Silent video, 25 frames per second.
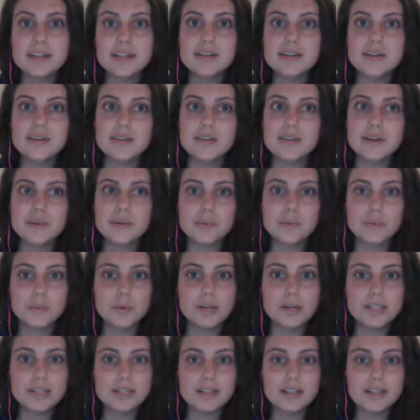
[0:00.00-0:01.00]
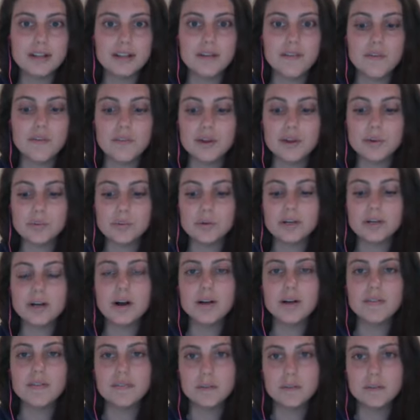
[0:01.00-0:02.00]
you know, there wasn't there weren't
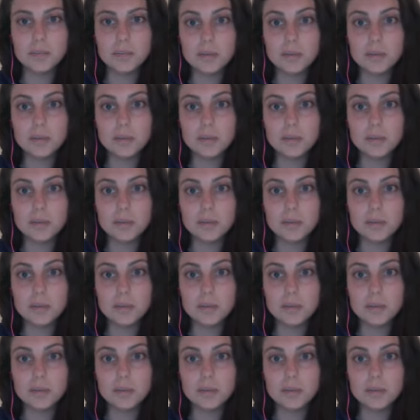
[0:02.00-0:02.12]
all the